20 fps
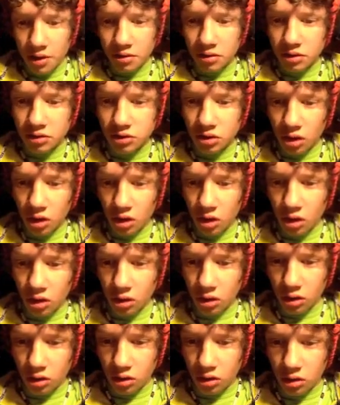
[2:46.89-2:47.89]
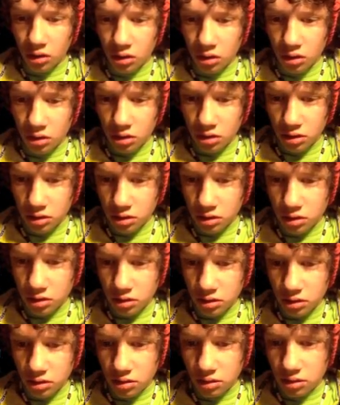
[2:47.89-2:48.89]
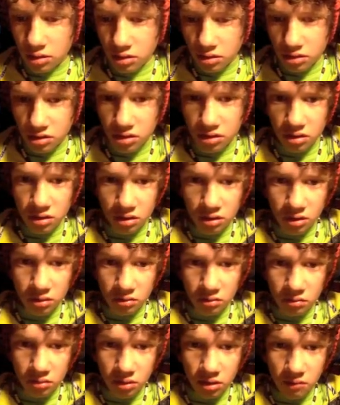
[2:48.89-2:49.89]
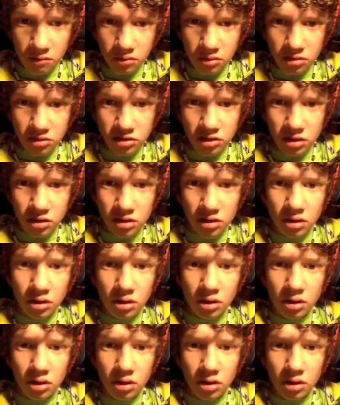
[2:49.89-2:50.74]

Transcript: Where is all uh, whatever the they said?